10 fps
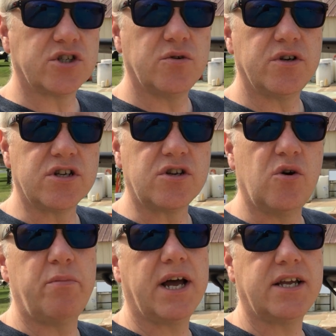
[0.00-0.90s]
So it doesn't
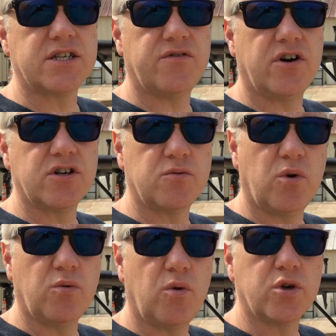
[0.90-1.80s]
go back as far as
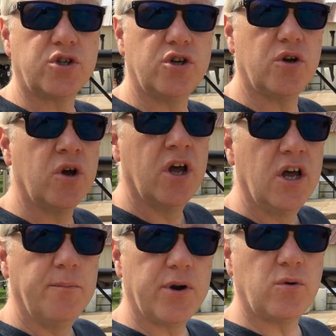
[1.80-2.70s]
World War II,
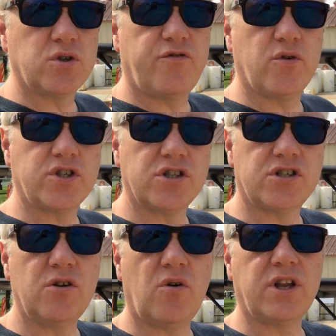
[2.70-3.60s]
but it also
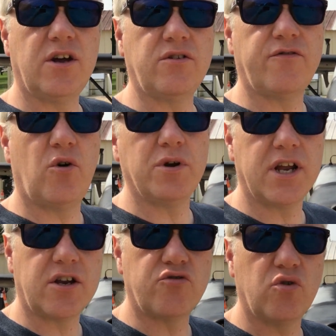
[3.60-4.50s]
focuses not only on the forward
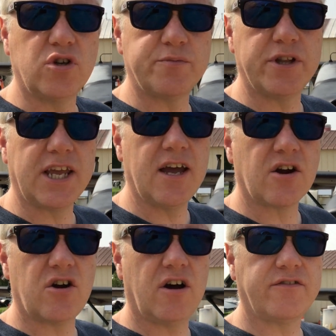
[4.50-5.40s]
air controllers but the
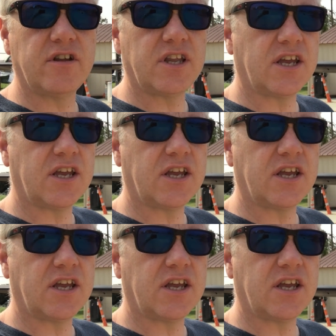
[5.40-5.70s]
aircraft that they